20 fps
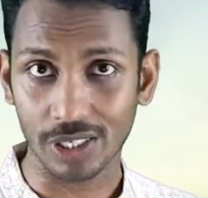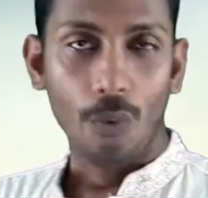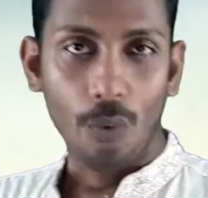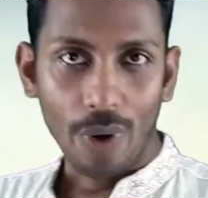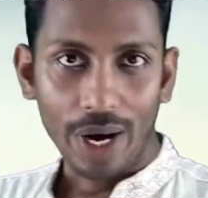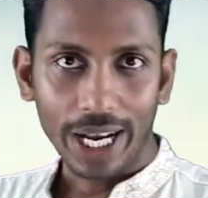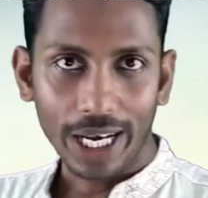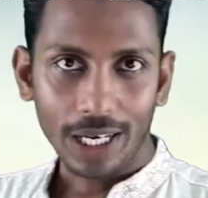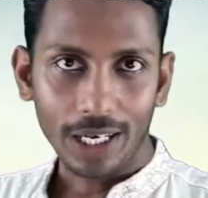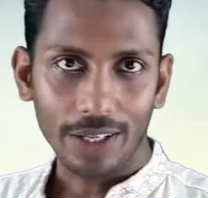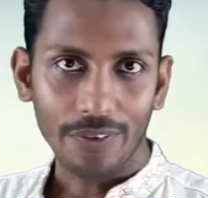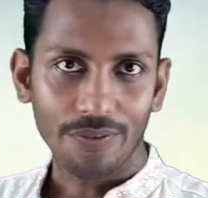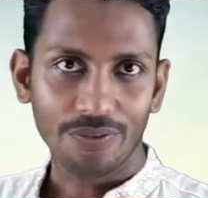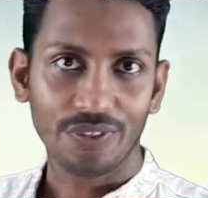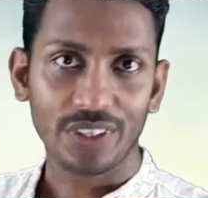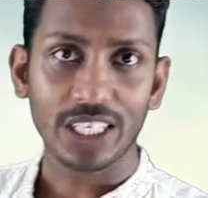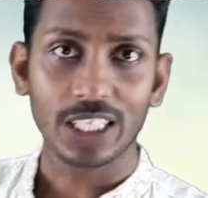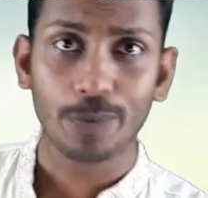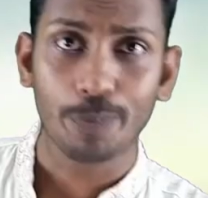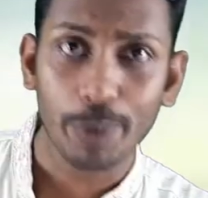Well,
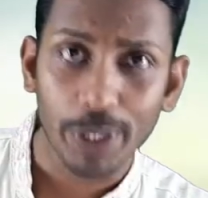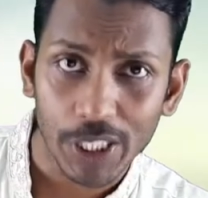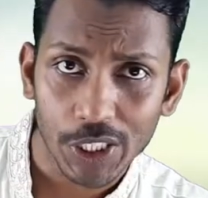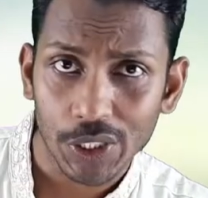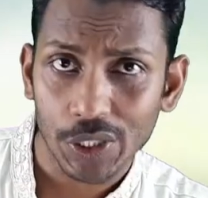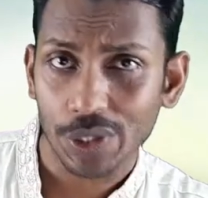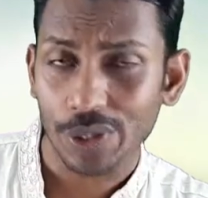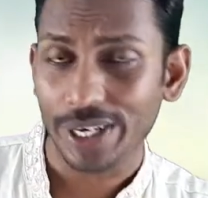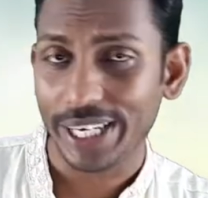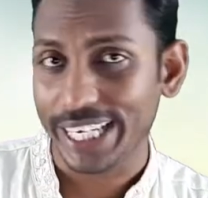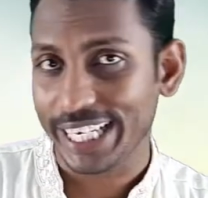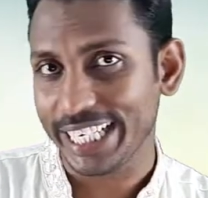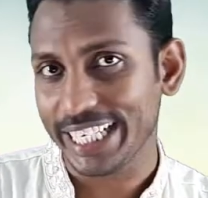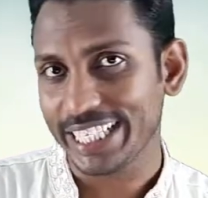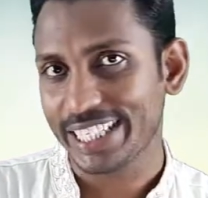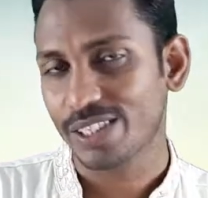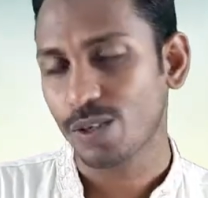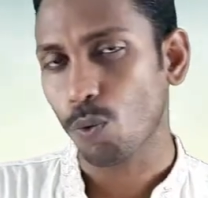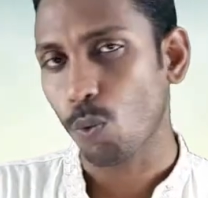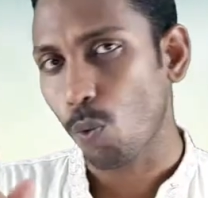this video
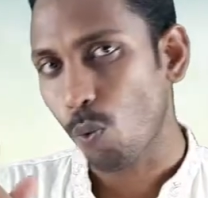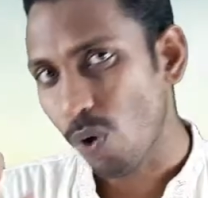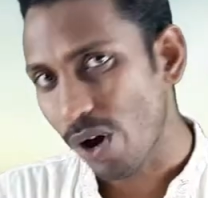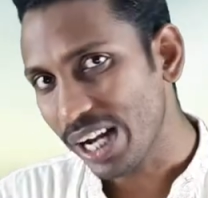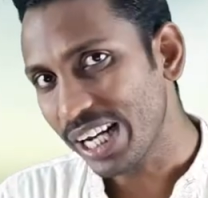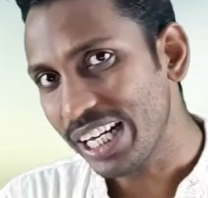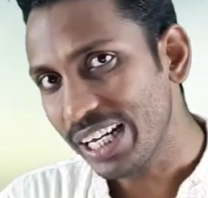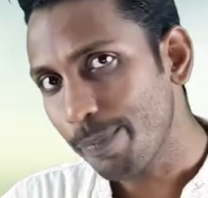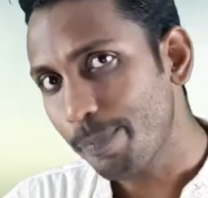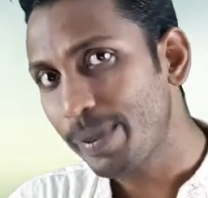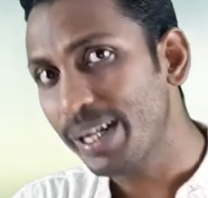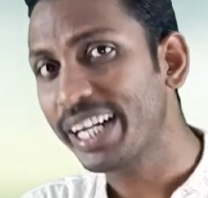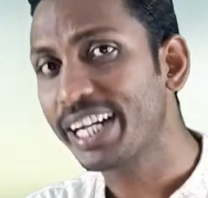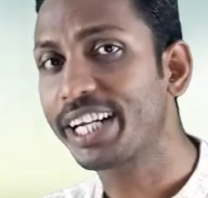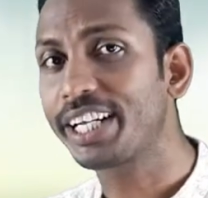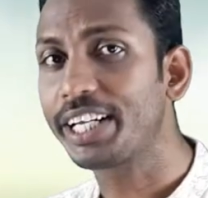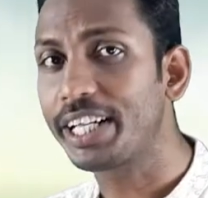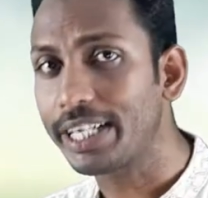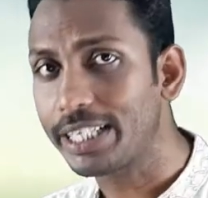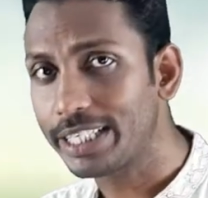is only being
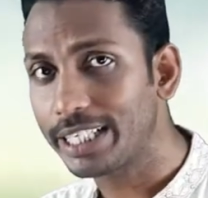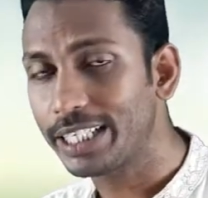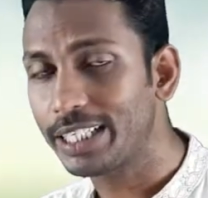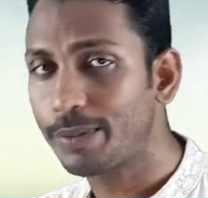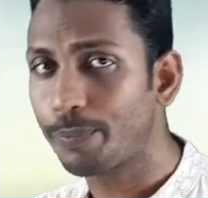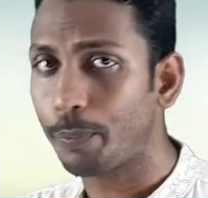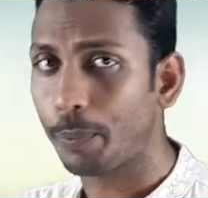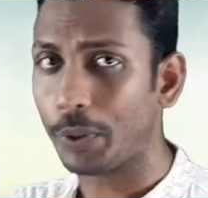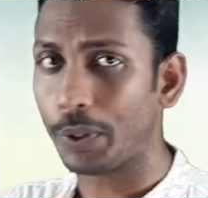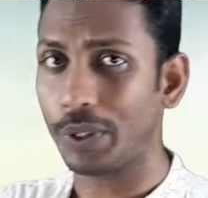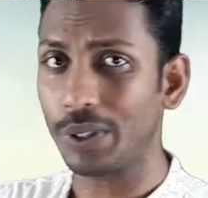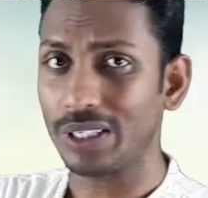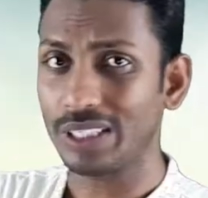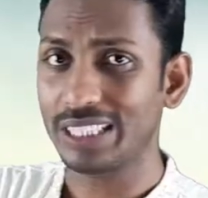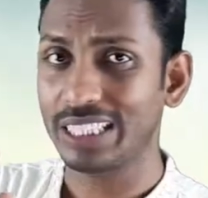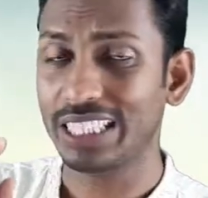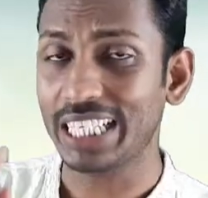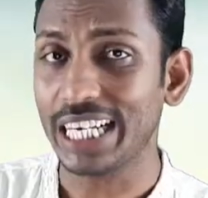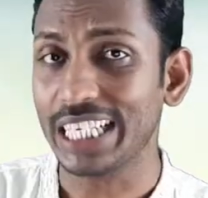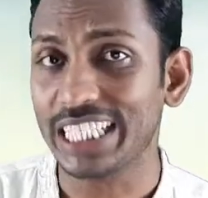created for
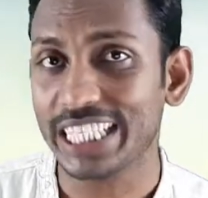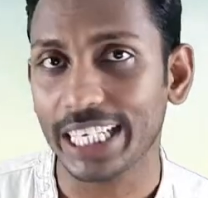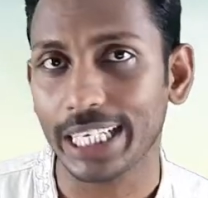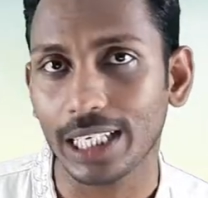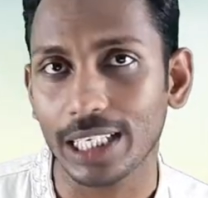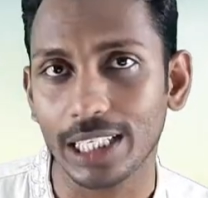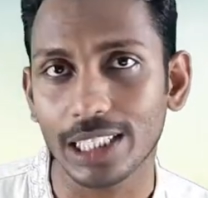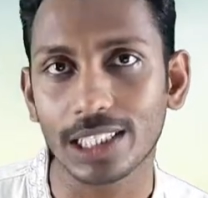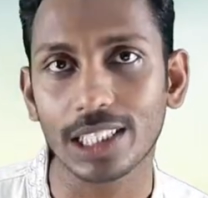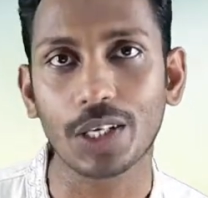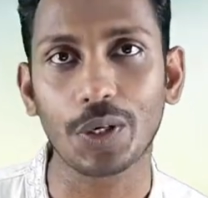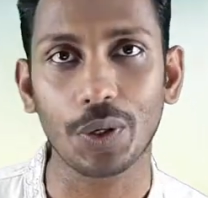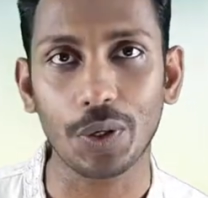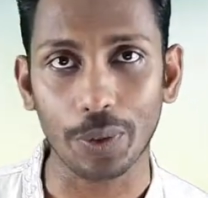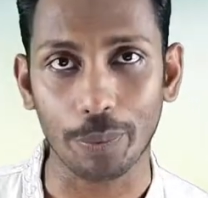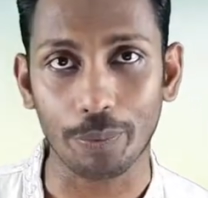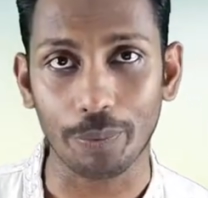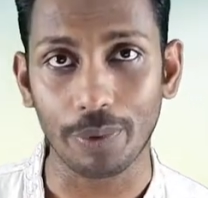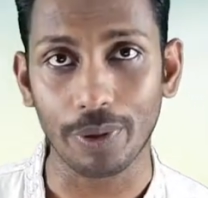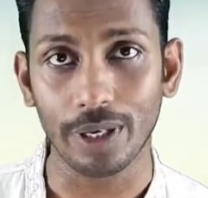such English group.